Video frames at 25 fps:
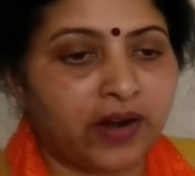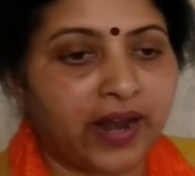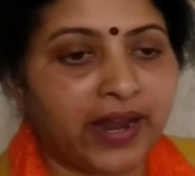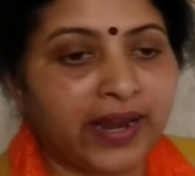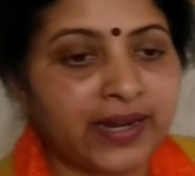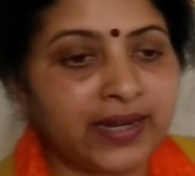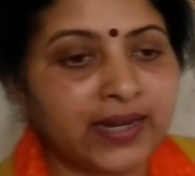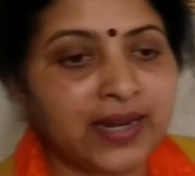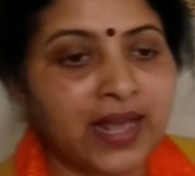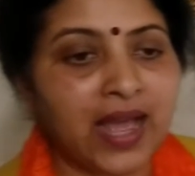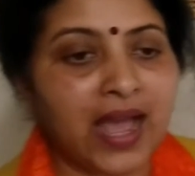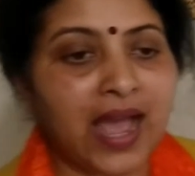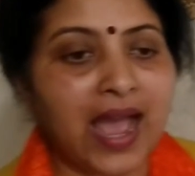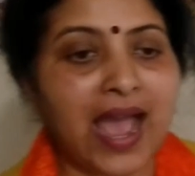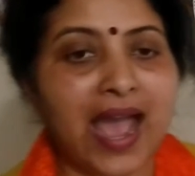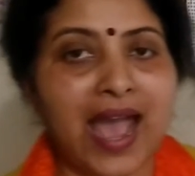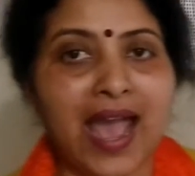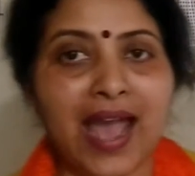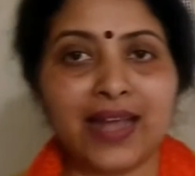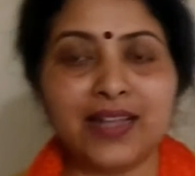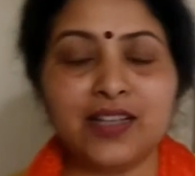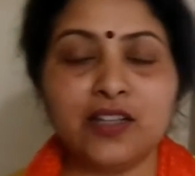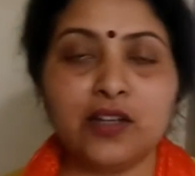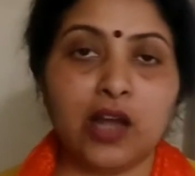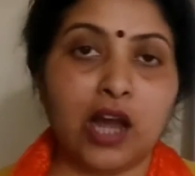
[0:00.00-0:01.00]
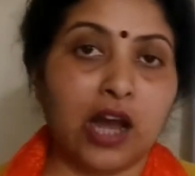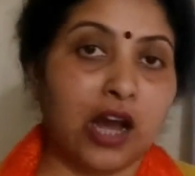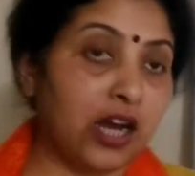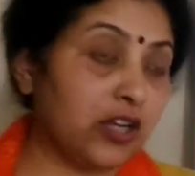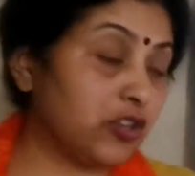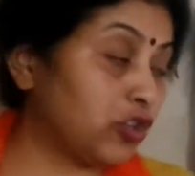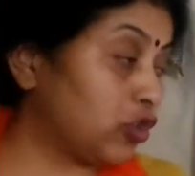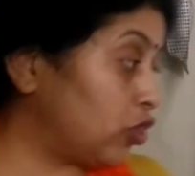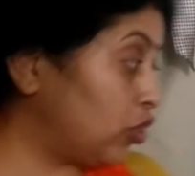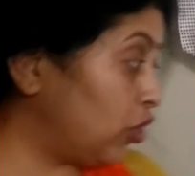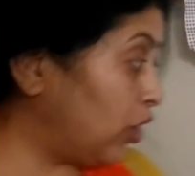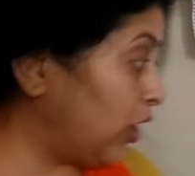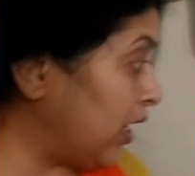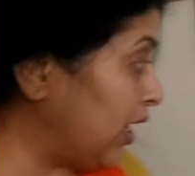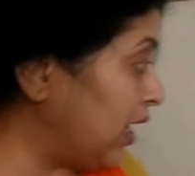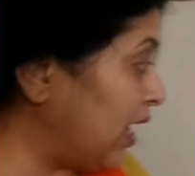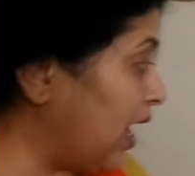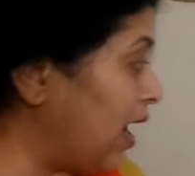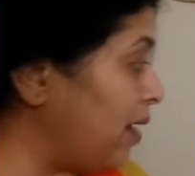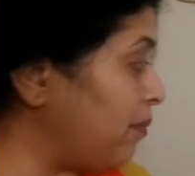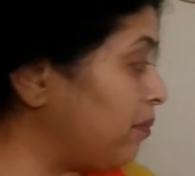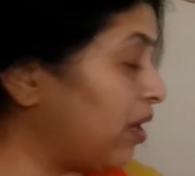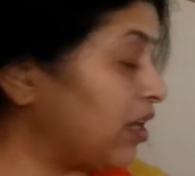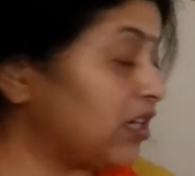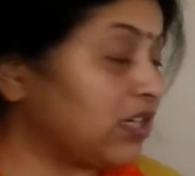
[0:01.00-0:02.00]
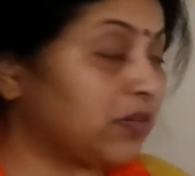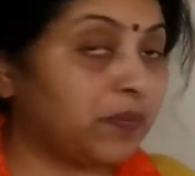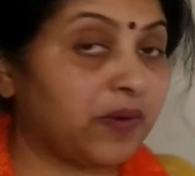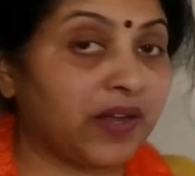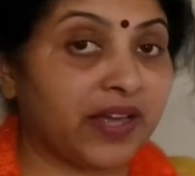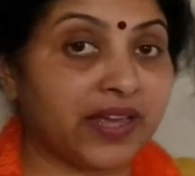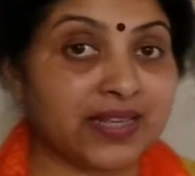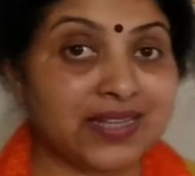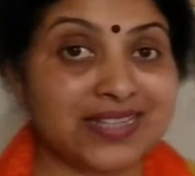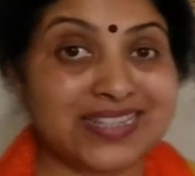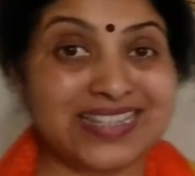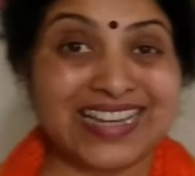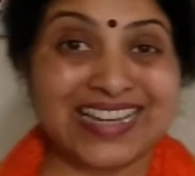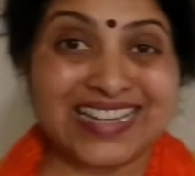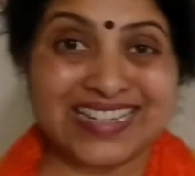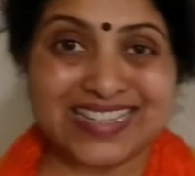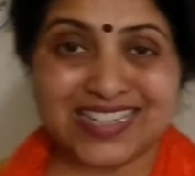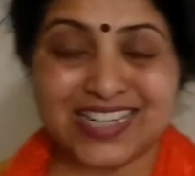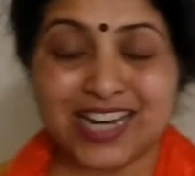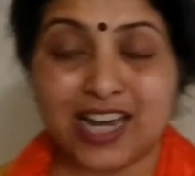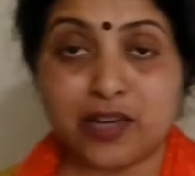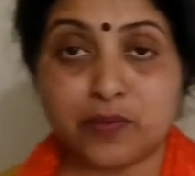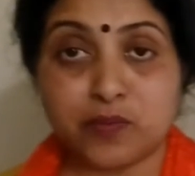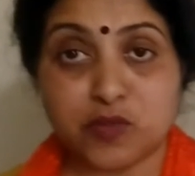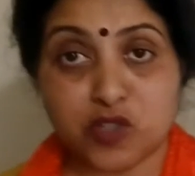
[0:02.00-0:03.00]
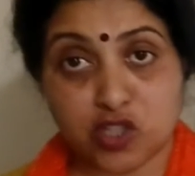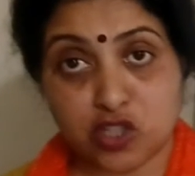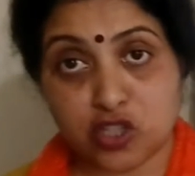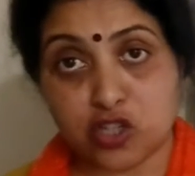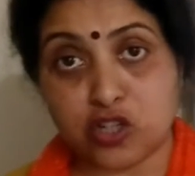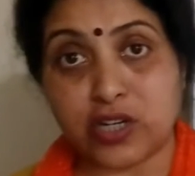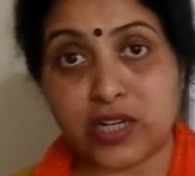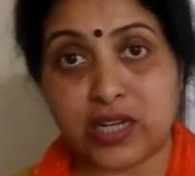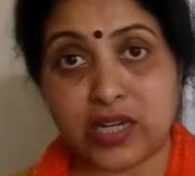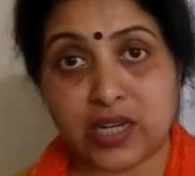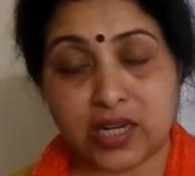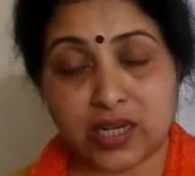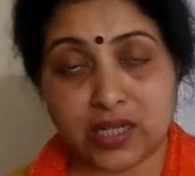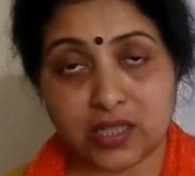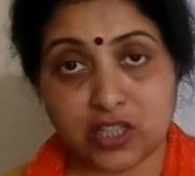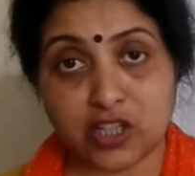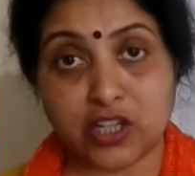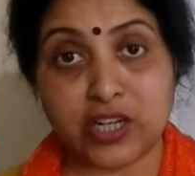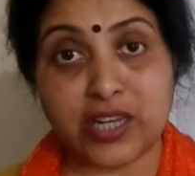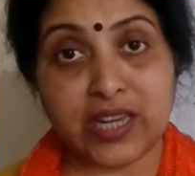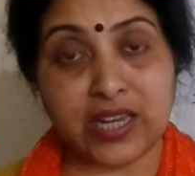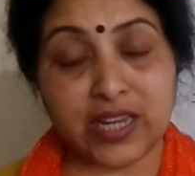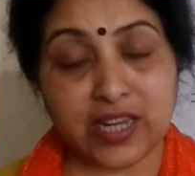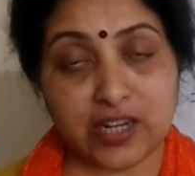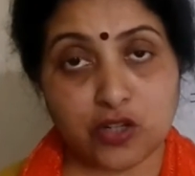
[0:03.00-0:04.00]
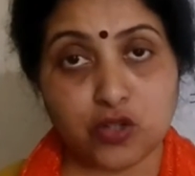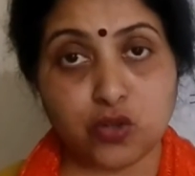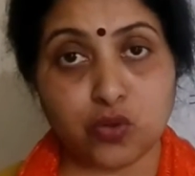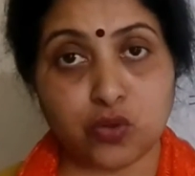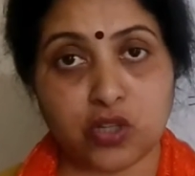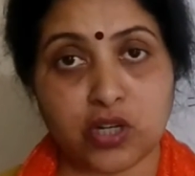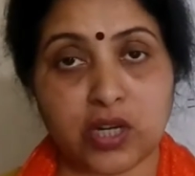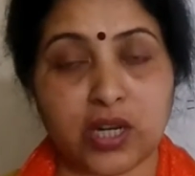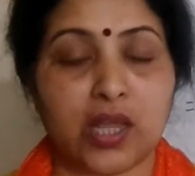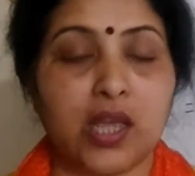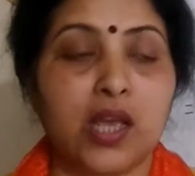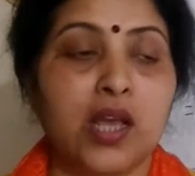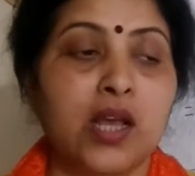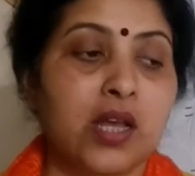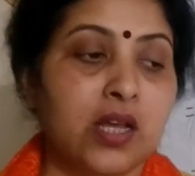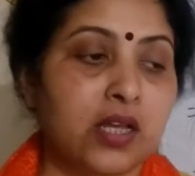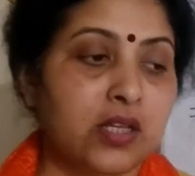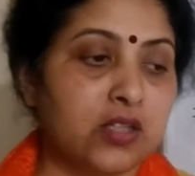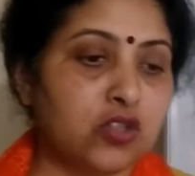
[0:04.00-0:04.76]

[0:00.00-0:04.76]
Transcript: Alright, and 3 I am multiplying 6 times 3, 3 into 3.